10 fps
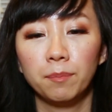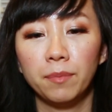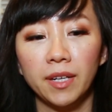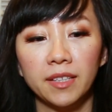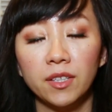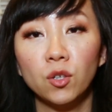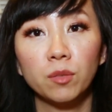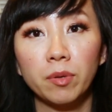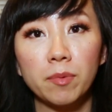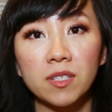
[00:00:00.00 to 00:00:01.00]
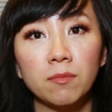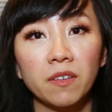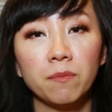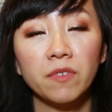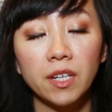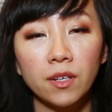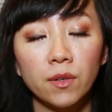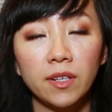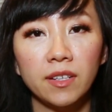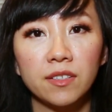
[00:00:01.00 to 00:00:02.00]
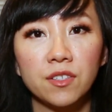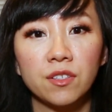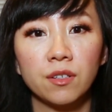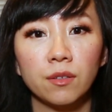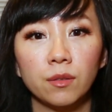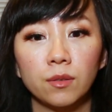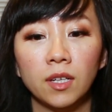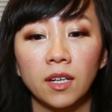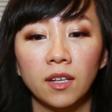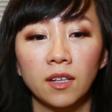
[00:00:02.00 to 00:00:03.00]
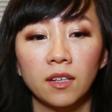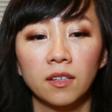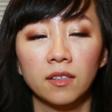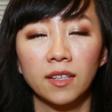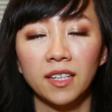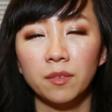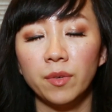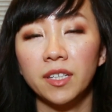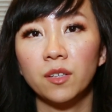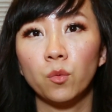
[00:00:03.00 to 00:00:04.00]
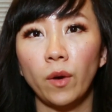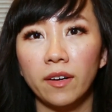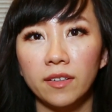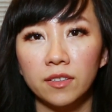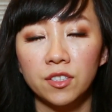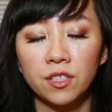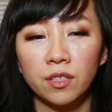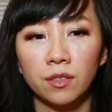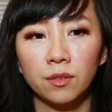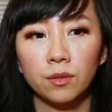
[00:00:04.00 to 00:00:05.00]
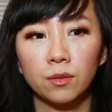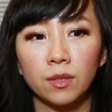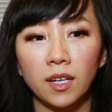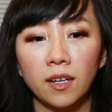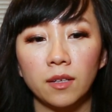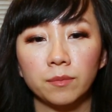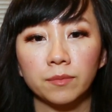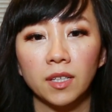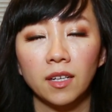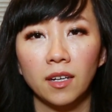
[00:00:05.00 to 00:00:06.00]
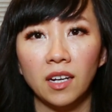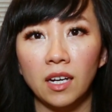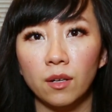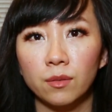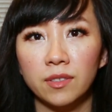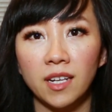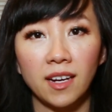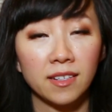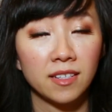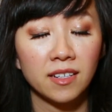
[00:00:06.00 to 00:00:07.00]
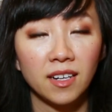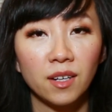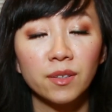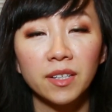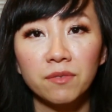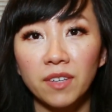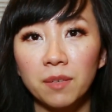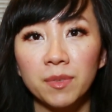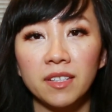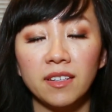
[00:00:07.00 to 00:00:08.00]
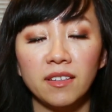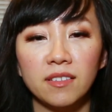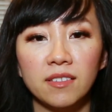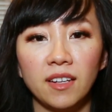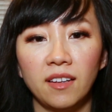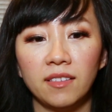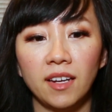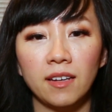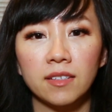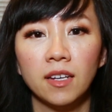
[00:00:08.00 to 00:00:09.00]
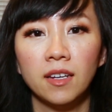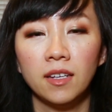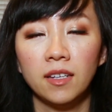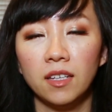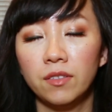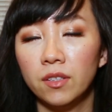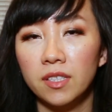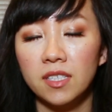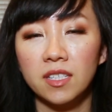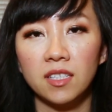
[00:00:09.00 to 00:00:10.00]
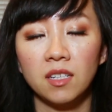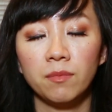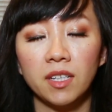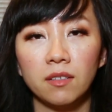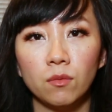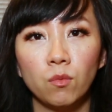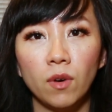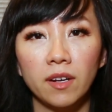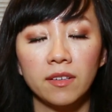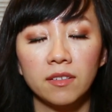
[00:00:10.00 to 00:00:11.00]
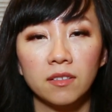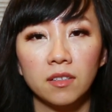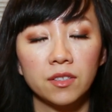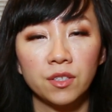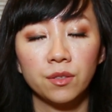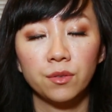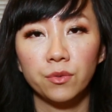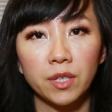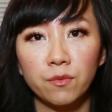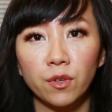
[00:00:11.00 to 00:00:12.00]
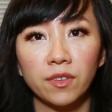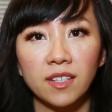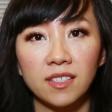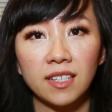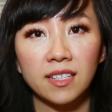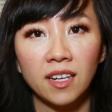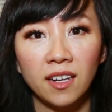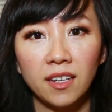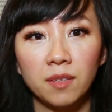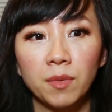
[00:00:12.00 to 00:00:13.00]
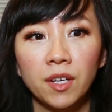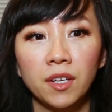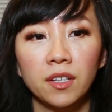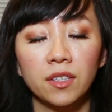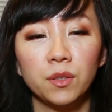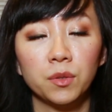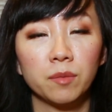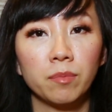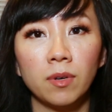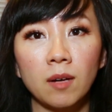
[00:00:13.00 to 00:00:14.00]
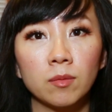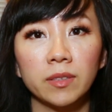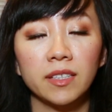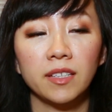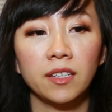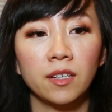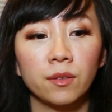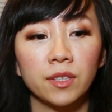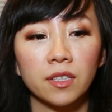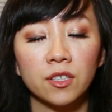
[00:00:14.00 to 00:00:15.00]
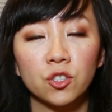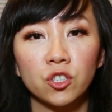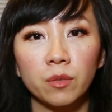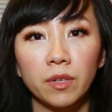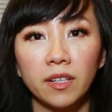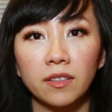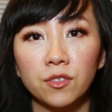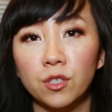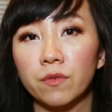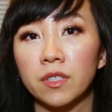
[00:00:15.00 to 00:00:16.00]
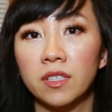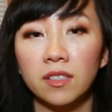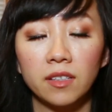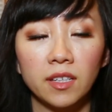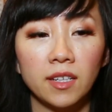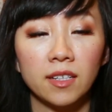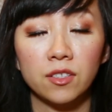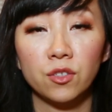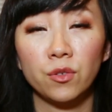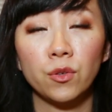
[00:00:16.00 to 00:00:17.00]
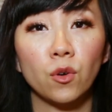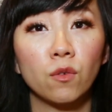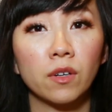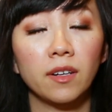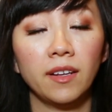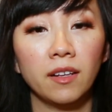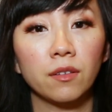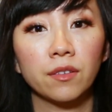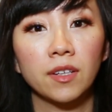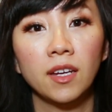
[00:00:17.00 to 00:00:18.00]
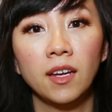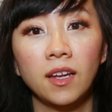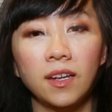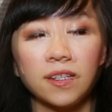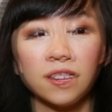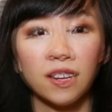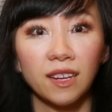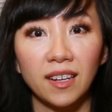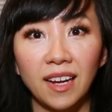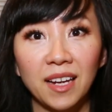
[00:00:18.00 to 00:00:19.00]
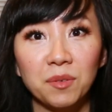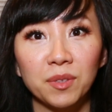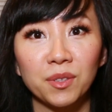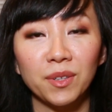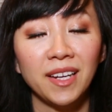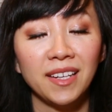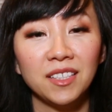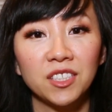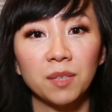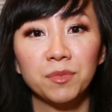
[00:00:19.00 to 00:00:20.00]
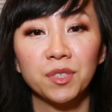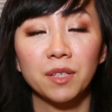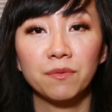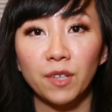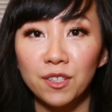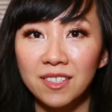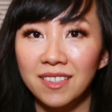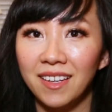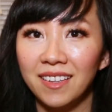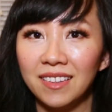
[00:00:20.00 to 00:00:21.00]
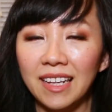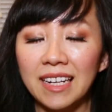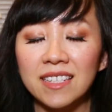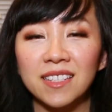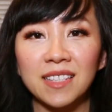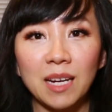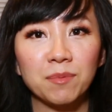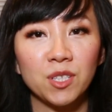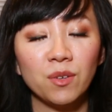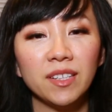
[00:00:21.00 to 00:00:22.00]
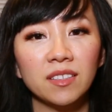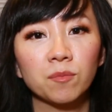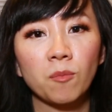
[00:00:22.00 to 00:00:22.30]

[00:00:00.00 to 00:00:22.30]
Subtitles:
but the whole purpose of my video is to kind of bring awareness to how toxic our environment is, and that if you can just eliminate 1, 2, 3, 4 things at a time, you are probably, contributing to your fertility and to your overall health. And so I will go ahead and jump to the first thing that I stopped doing.